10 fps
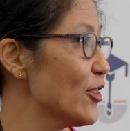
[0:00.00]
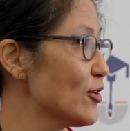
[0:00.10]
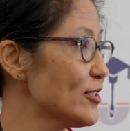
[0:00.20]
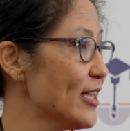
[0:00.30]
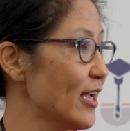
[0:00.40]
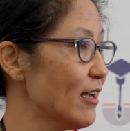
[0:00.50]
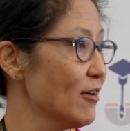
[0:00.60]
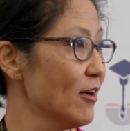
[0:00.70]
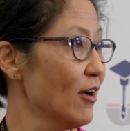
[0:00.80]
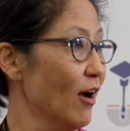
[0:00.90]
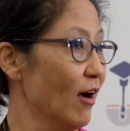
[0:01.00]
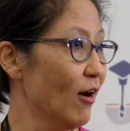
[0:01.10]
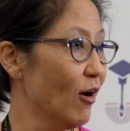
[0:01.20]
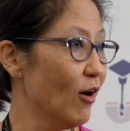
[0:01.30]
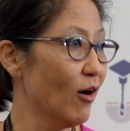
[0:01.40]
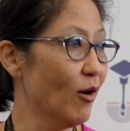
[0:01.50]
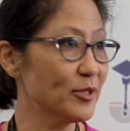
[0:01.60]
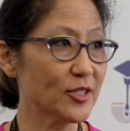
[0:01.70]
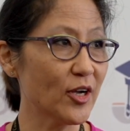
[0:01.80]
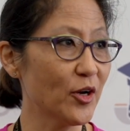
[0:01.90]
There's like
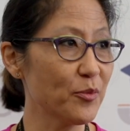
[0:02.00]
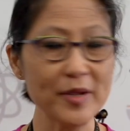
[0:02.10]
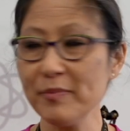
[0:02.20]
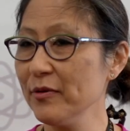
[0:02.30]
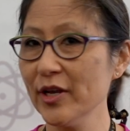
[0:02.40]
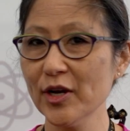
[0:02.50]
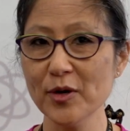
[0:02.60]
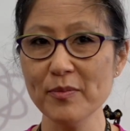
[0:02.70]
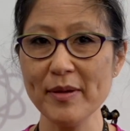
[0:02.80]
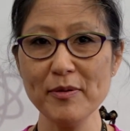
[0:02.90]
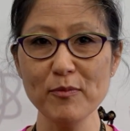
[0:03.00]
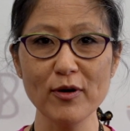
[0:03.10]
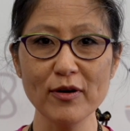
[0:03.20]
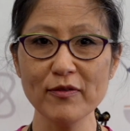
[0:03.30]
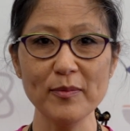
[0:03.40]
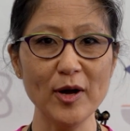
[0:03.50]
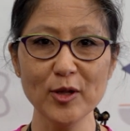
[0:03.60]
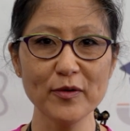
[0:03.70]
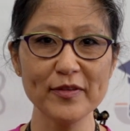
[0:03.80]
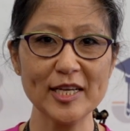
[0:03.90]
almost 100 people here, maybe more, from
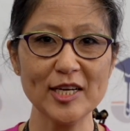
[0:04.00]
all over the